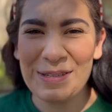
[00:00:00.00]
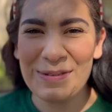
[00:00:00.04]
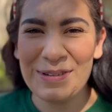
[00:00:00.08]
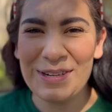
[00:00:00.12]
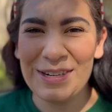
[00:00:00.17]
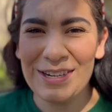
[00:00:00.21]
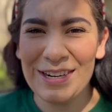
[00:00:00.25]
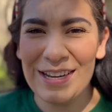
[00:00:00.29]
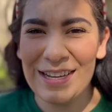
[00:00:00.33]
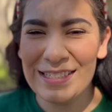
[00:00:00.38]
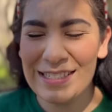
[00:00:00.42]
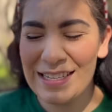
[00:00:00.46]

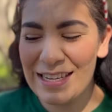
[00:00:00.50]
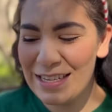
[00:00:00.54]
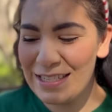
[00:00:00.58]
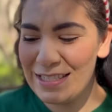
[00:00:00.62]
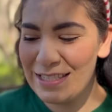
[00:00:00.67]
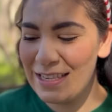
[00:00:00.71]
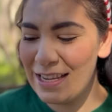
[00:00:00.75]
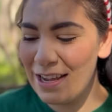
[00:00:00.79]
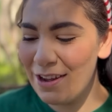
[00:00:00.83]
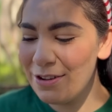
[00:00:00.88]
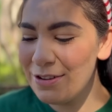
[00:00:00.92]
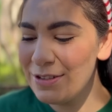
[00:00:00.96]
weird as that
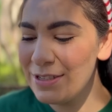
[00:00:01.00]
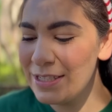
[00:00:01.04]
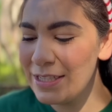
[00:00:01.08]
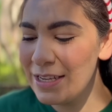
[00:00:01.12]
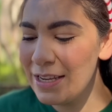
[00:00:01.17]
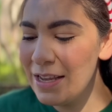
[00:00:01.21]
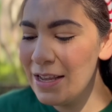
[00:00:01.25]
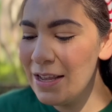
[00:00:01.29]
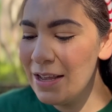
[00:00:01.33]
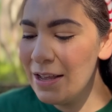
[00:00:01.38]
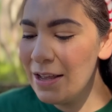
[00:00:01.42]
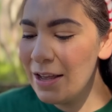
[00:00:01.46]
sounds.
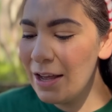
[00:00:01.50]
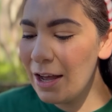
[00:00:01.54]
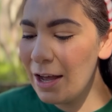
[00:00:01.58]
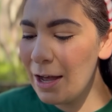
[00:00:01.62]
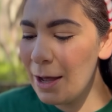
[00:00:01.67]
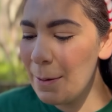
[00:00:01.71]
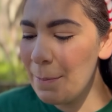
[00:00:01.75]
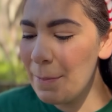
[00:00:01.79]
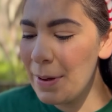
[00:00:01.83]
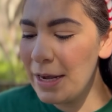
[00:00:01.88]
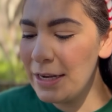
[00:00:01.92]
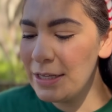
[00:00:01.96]

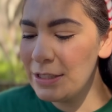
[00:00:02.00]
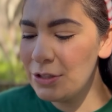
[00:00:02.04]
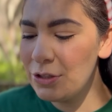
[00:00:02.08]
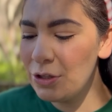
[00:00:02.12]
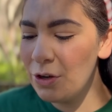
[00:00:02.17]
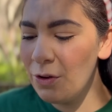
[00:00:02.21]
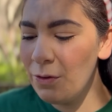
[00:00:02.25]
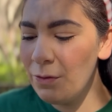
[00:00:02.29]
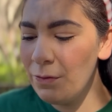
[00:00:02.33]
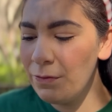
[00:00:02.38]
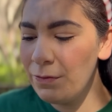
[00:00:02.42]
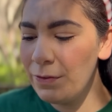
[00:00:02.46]
Um, I
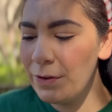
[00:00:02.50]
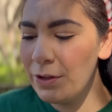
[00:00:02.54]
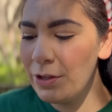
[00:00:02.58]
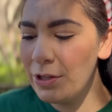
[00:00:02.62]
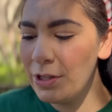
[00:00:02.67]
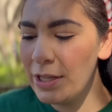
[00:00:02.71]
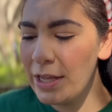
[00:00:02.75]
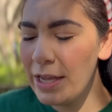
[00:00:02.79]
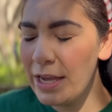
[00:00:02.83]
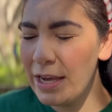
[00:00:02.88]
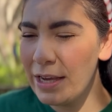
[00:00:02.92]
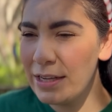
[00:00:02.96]
don't feel
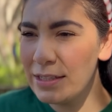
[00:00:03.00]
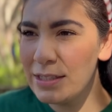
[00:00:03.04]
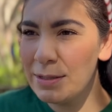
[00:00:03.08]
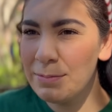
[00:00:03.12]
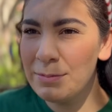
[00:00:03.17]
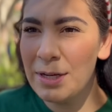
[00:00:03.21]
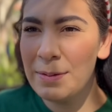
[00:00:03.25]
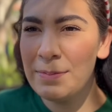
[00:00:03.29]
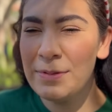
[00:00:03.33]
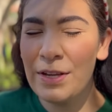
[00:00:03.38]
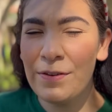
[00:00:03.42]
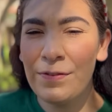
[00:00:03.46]
like,
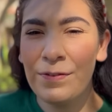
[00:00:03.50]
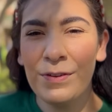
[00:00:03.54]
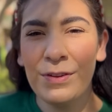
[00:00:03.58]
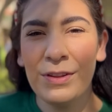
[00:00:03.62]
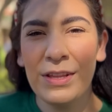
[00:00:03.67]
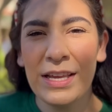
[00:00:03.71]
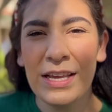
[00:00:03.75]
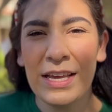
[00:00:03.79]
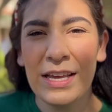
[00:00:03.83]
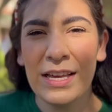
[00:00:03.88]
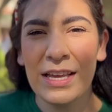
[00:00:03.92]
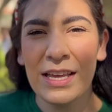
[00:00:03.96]
sometimes I feel
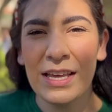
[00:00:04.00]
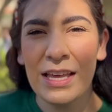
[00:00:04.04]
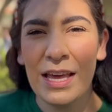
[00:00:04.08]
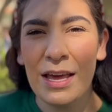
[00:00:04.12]
like it could